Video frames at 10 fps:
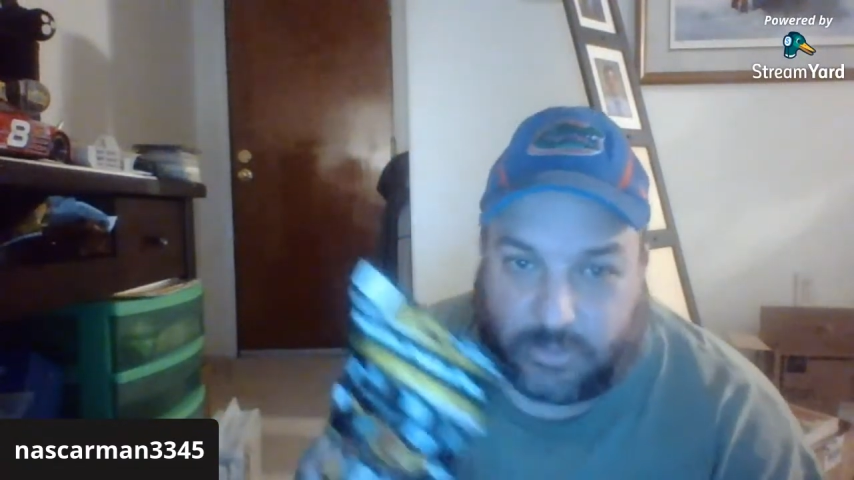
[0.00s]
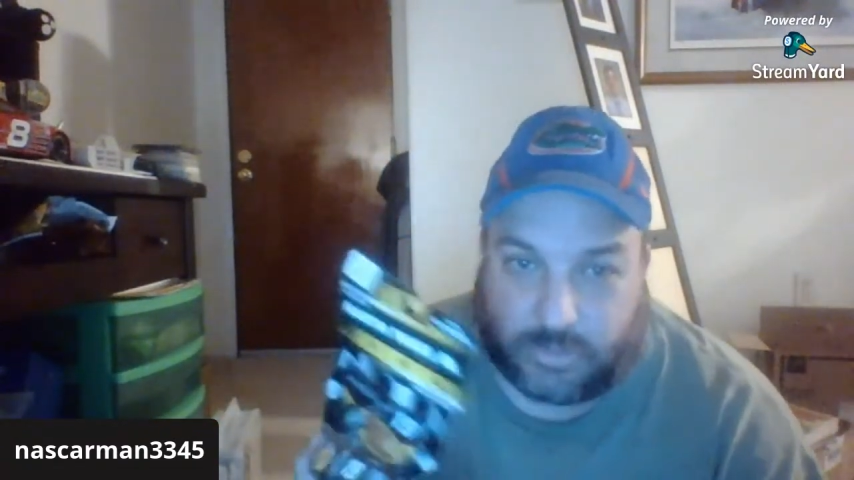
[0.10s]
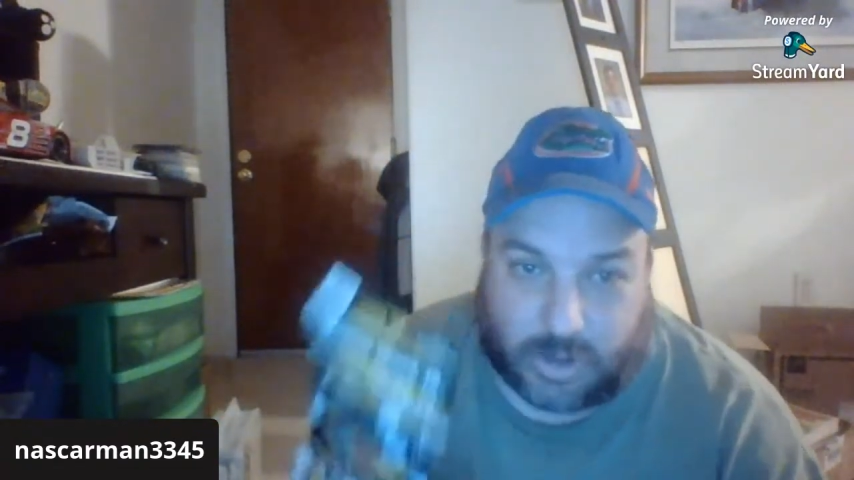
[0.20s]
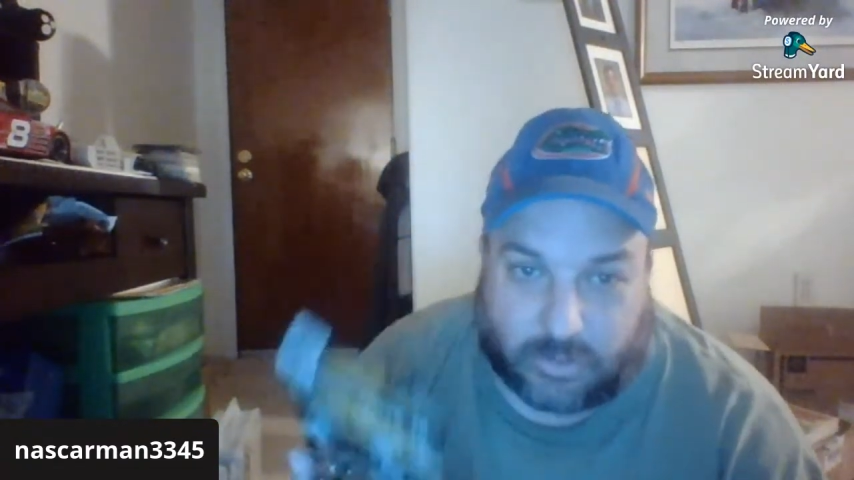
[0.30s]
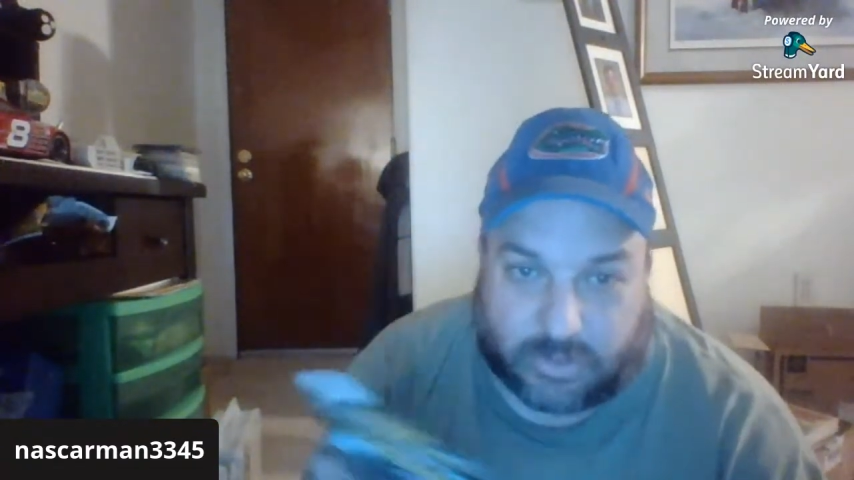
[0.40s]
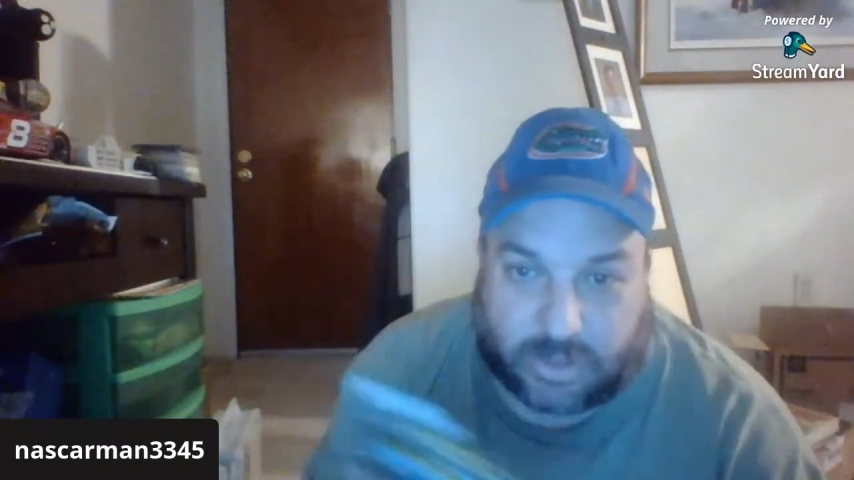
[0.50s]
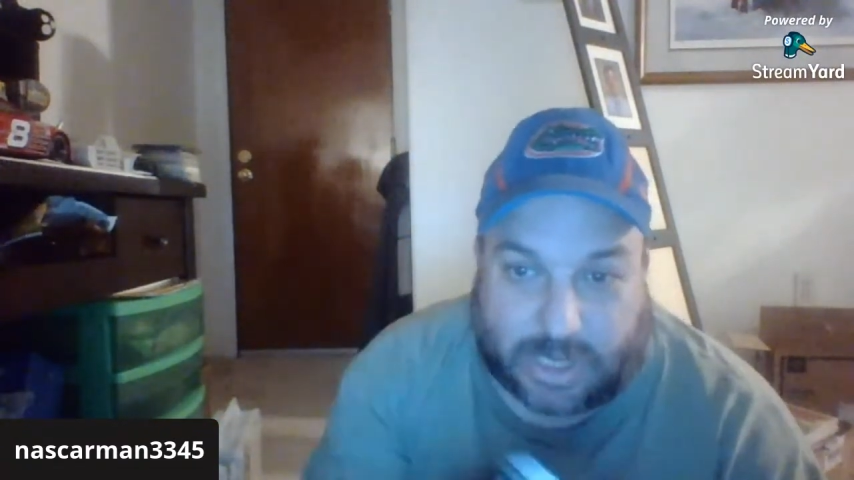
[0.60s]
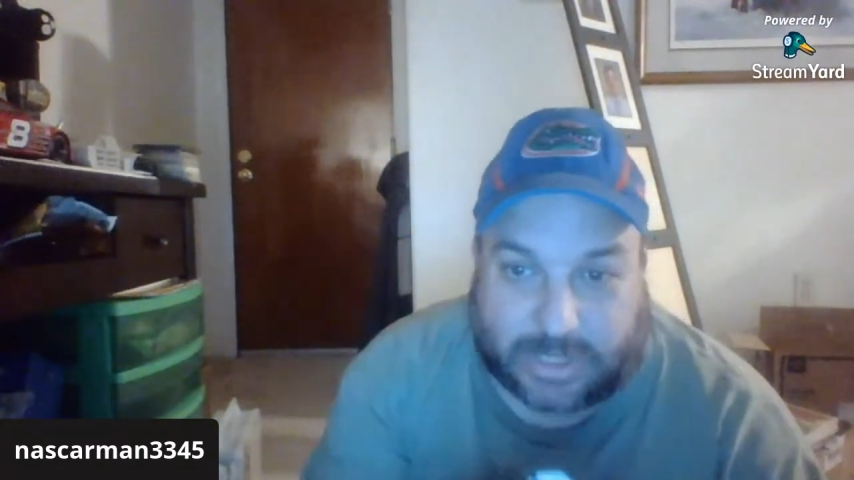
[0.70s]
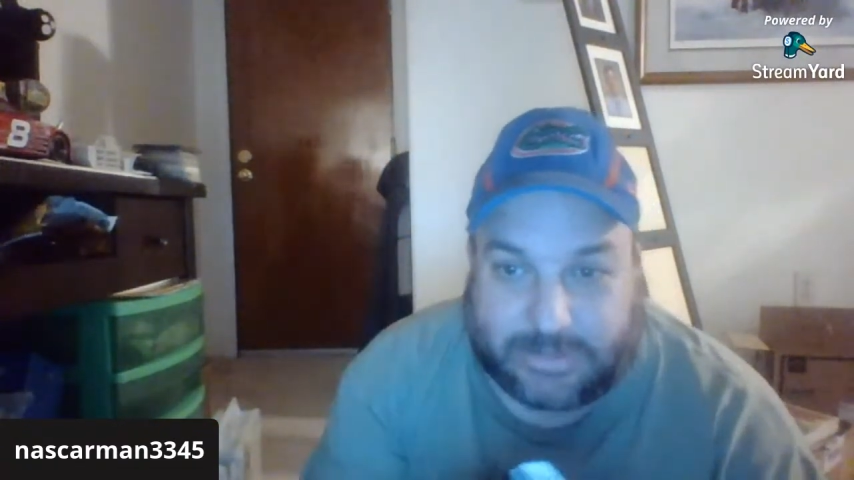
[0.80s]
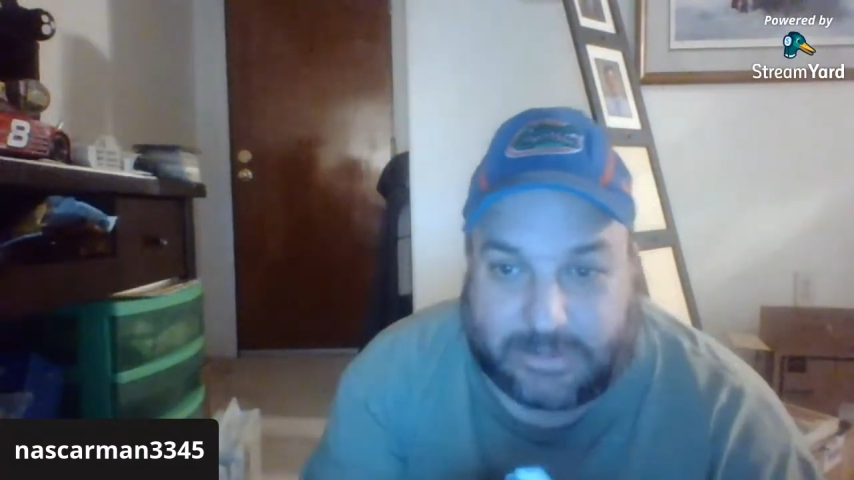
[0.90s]

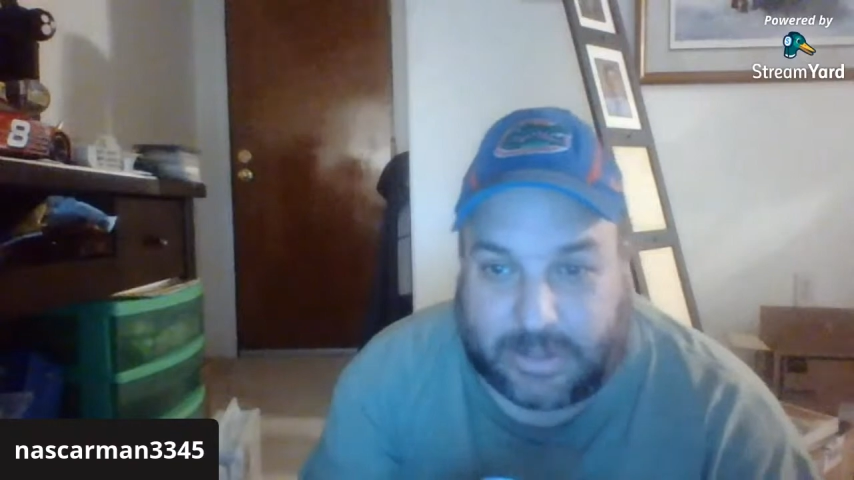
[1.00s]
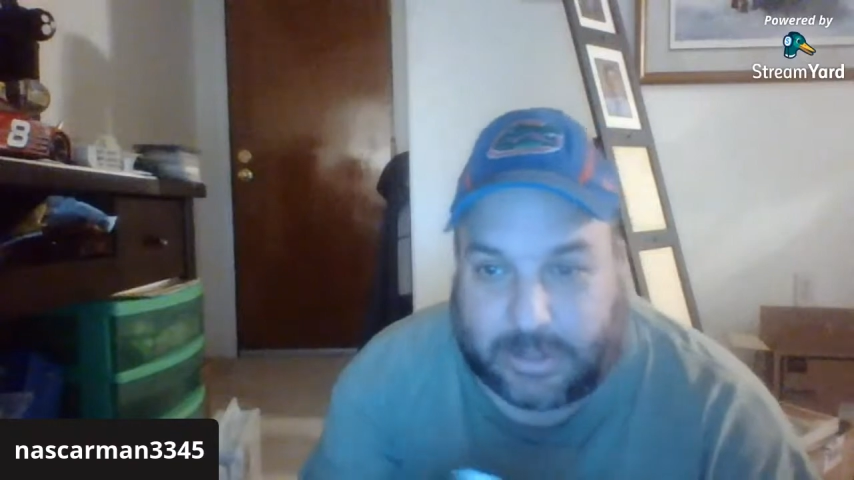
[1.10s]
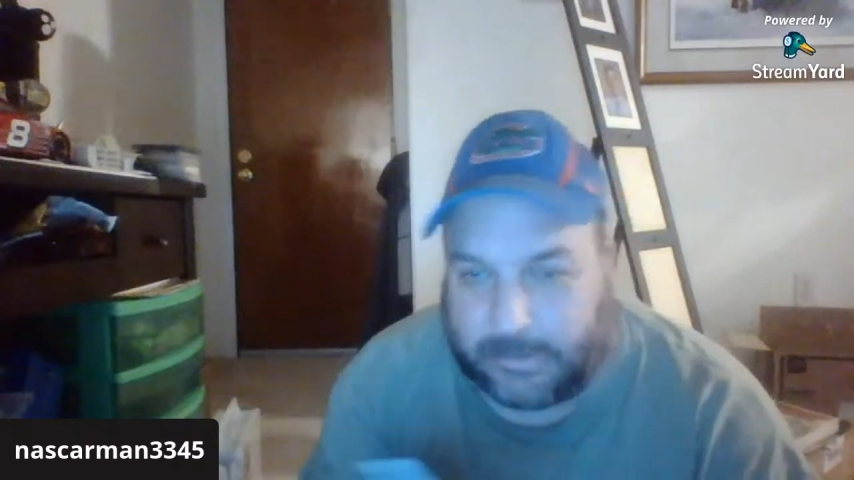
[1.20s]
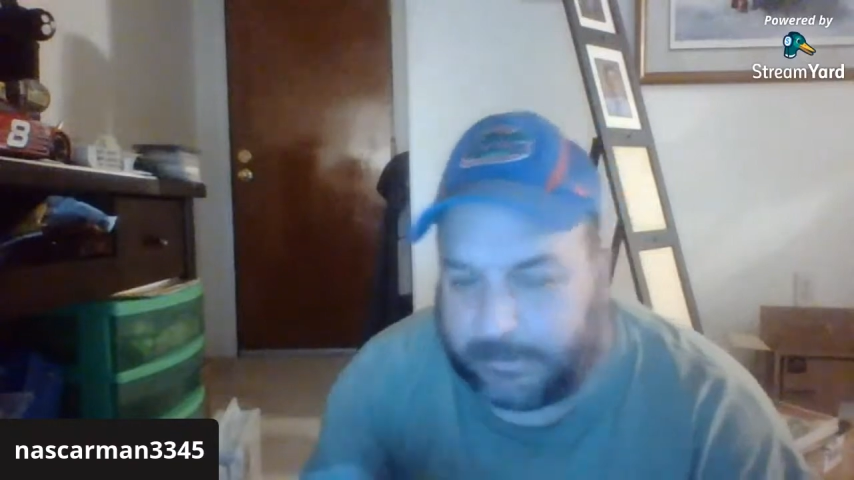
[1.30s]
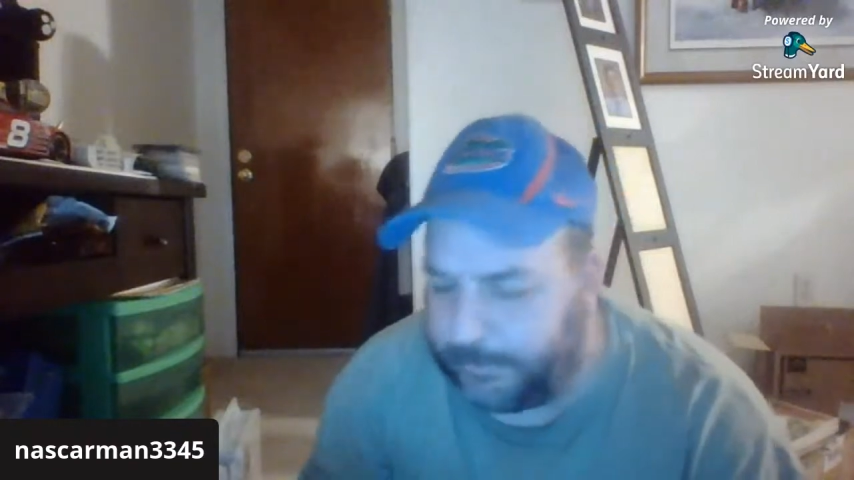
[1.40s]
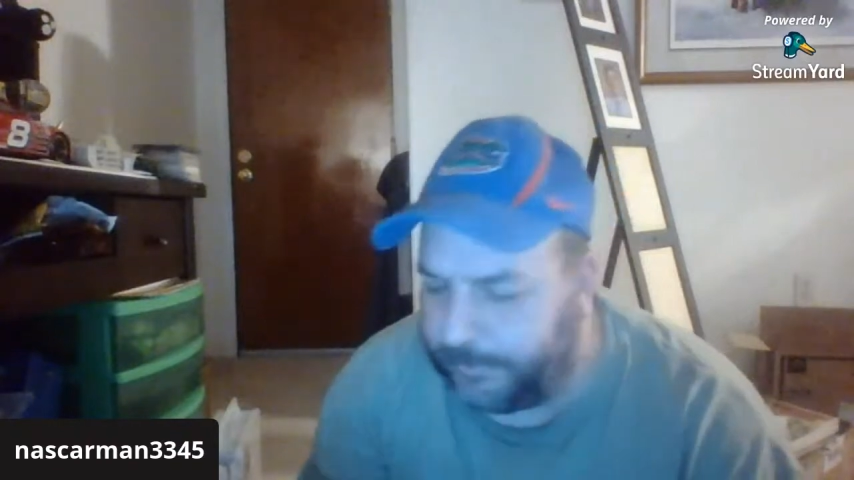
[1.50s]
2019.